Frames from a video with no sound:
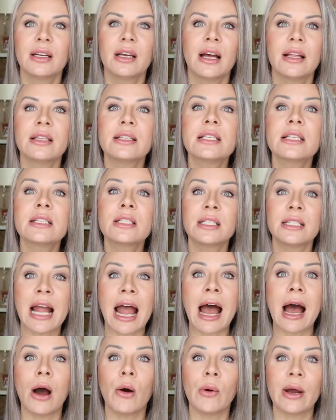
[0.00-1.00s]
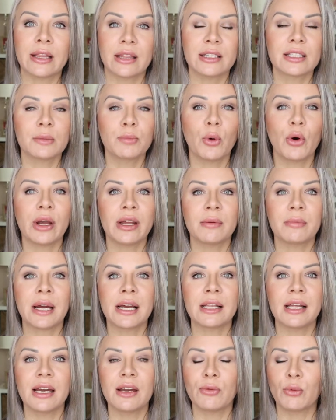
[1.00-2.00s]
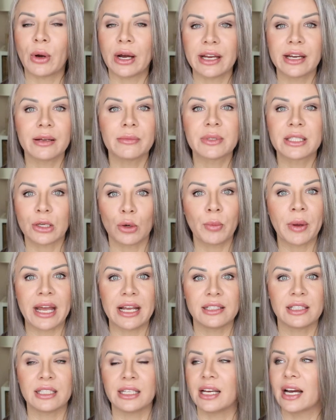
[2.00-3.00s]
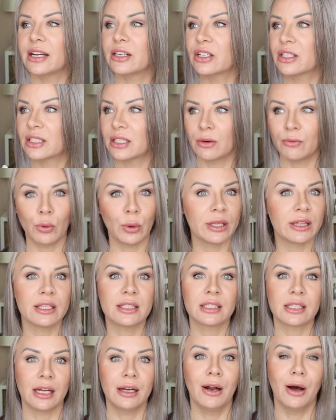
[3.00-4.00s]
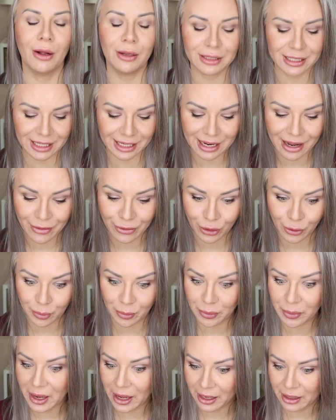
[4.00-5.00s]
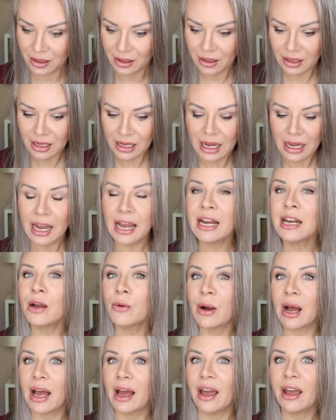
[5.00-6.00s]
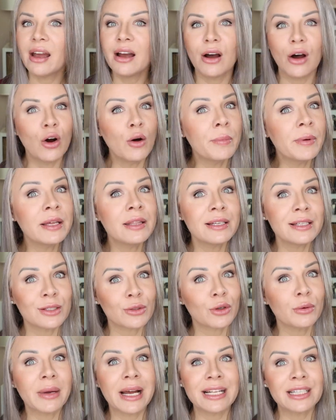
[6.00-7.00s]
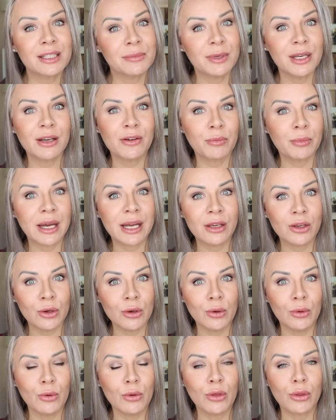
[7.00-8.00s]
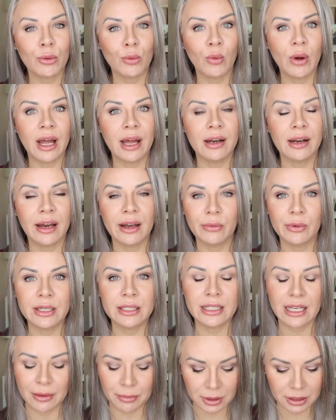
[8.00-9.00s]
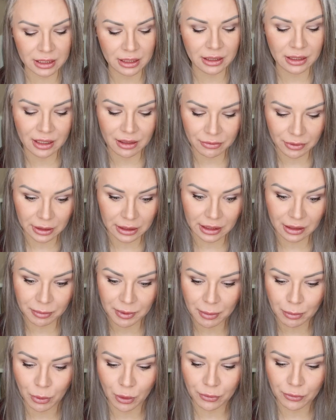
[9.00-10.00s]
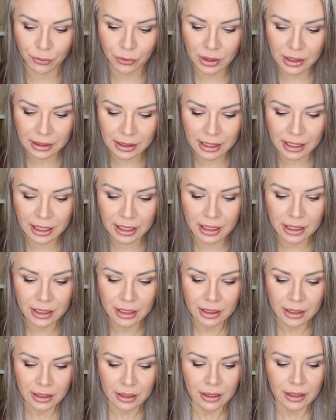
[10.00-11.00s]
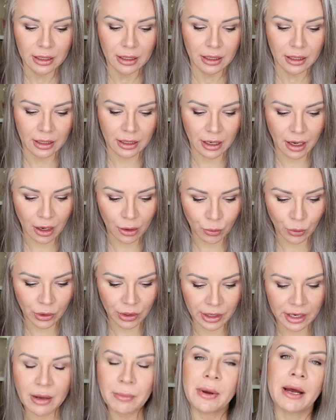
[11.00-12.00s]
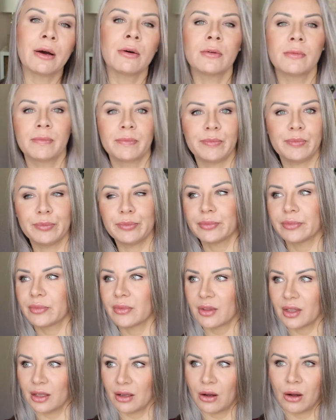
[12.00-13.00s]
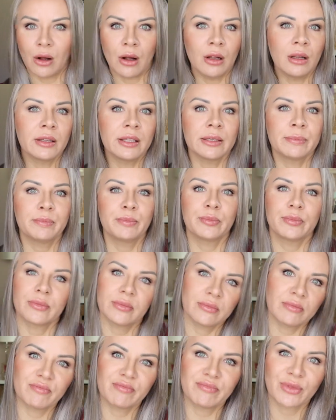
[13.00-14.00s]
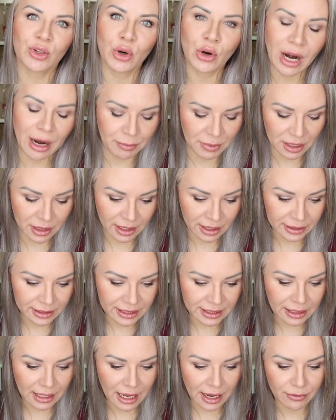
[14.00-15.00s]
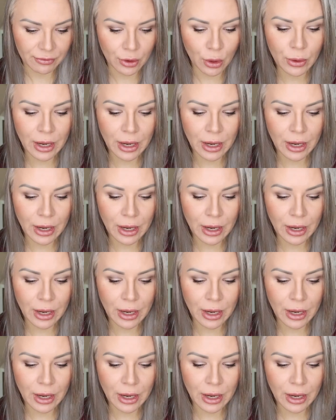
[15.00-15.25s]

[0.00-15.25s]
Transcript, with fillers: And this is now, at this point in my life, why I'm so pasty. I just avoid the sun altogether. But anyway, hoping this reminds me of my youth when I was able to live a little bit more freely and not worry about all the crappy things in life.